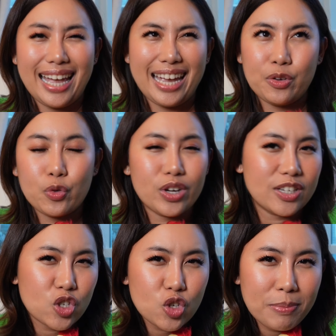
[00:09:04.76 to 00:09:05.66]

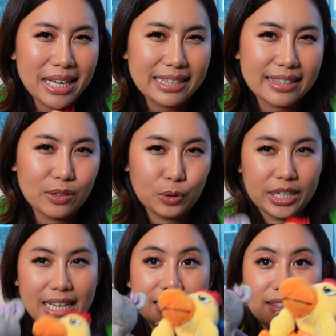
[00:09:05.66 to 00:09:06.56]
enrichment
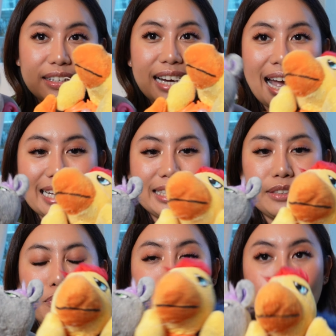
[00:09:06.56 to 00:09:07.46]
or
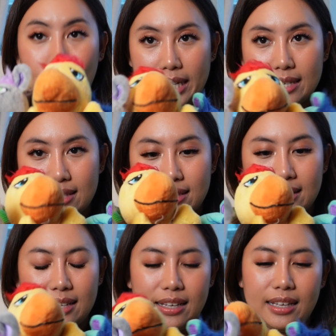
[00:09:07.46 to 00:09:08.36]
interactive
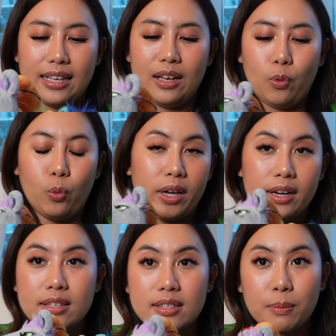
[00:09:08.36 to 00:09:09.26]
toys. What
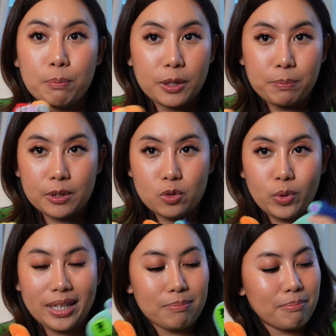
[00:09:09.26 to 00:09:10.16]
is the purpose?
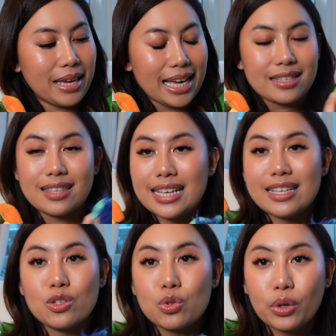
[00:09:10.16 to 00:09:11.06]
What makes
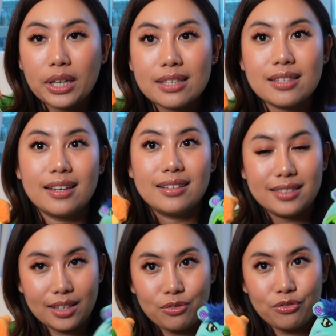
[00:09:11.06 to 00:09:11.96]
these toys
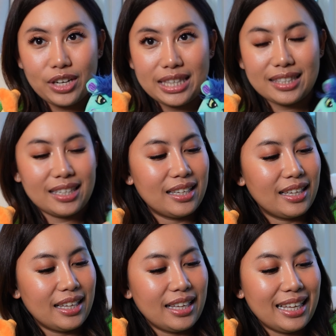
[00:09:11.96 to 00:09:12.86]
different?
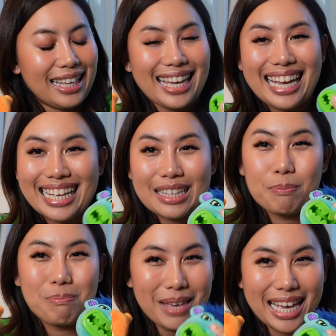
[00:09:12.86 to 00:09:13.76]
It
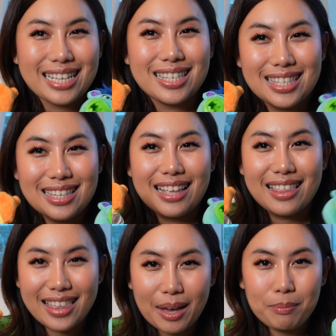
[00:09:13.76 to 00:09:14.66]
makes
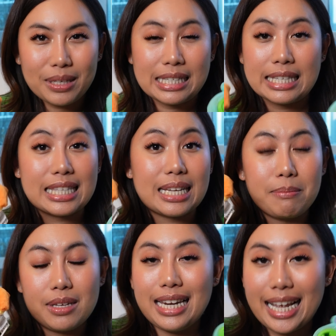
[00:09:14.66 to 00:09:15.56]
them
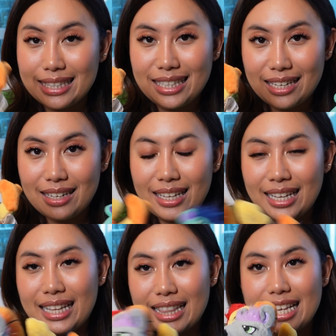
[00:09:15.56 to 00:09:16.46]
stimulated.
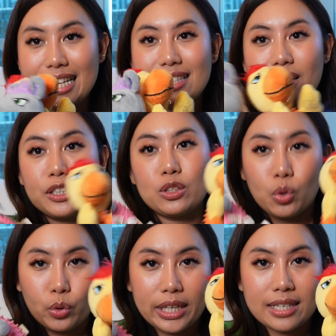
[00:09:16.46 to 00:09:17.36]
These are
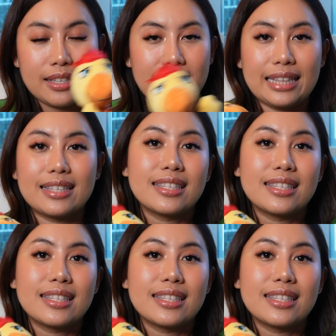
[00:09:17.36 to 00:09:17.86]
toys that